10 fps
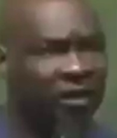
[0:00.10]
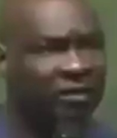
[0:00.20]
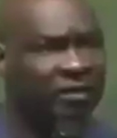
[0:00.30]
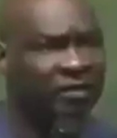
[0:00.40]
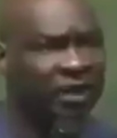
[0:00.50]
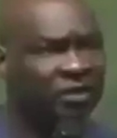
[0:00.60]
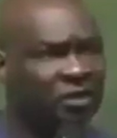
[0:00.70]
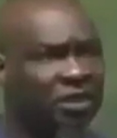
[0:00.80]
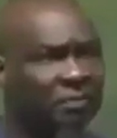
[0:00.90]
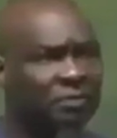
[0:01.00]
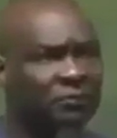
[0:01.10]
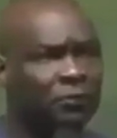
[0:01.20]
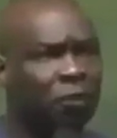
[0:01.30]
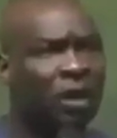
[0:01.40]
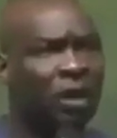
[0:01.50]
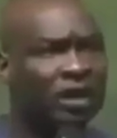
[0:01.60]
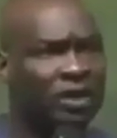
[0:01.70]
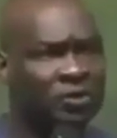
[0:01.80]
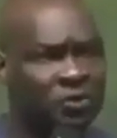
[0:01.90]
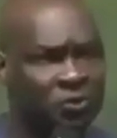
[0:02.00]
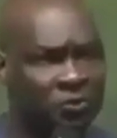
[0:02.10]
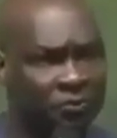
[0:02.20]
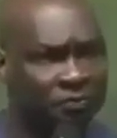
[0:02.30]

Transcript: Revelation chapter 4, 1 and 2.